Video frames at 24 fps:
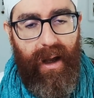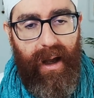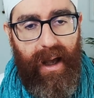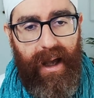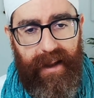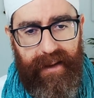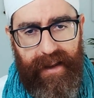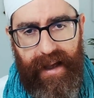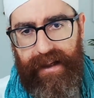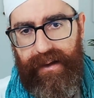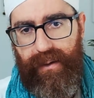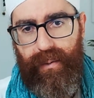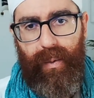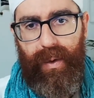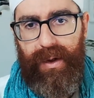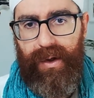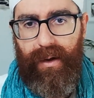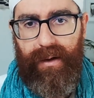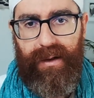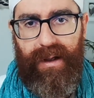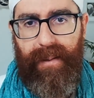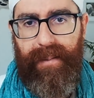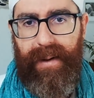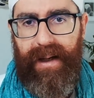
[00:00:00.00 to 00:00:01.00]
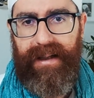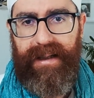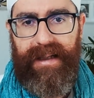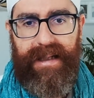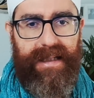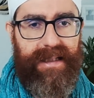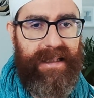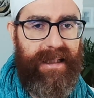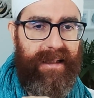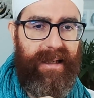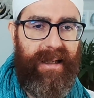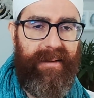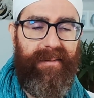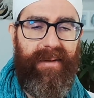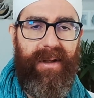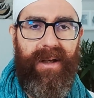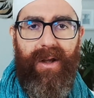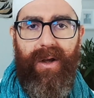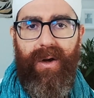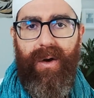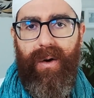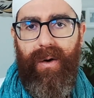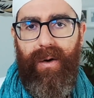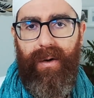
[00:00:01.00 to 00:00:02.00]
That we talked about this in the
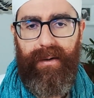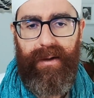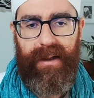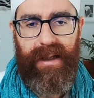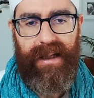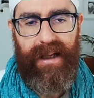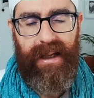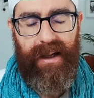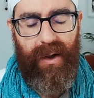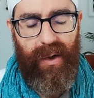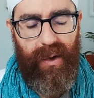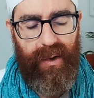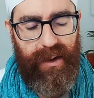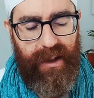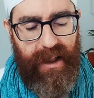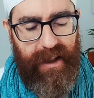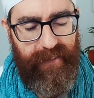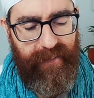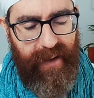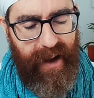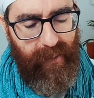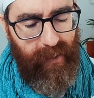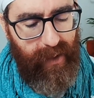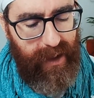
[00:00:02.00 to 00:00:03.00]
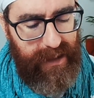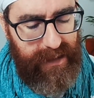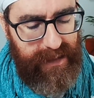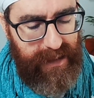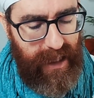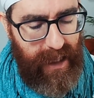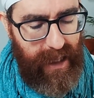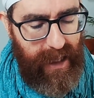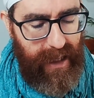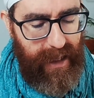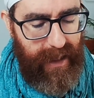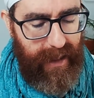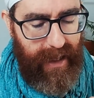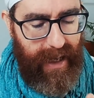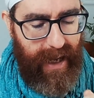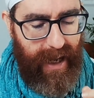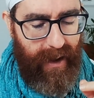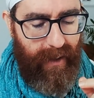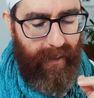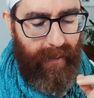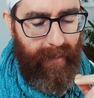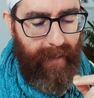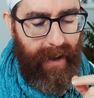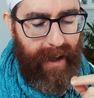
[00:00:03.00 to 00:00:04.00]
video on the vowels.
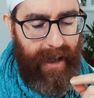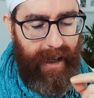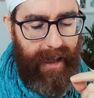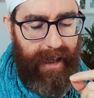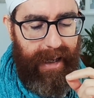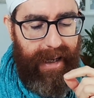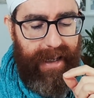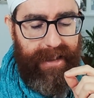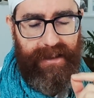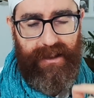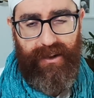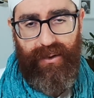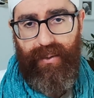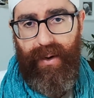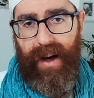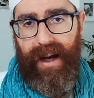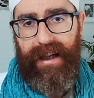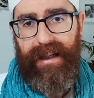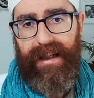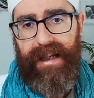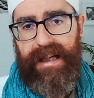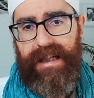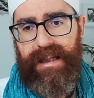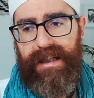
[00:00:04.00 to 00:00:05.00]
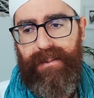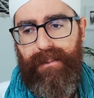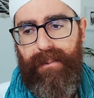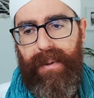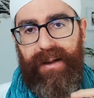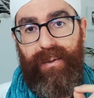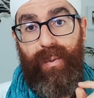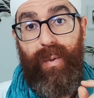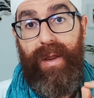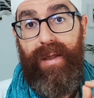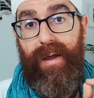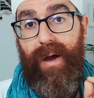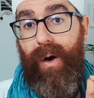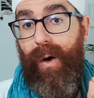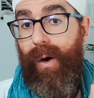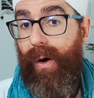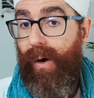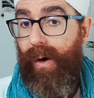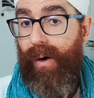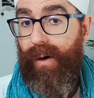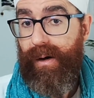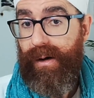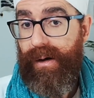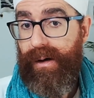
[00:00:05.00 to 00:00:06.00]
Now let's try this, but with the
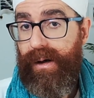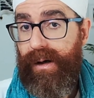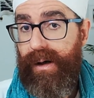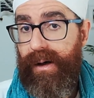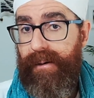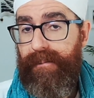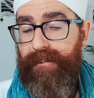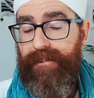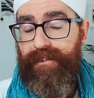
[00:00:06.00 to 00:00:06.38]
Ong.